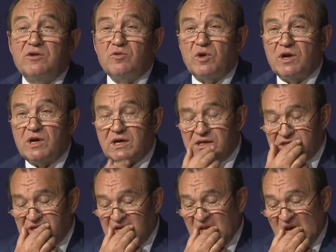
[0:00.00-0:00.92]

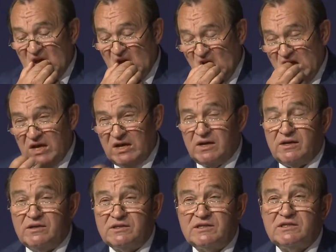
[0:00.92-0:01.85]
de-installed. There'll be a
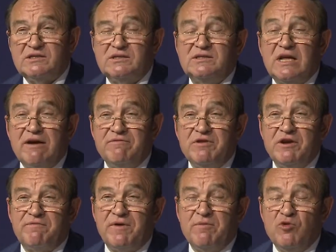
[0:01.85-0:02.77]
tram line
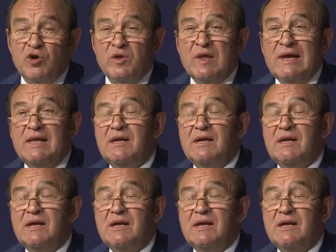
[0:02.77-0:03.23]
which had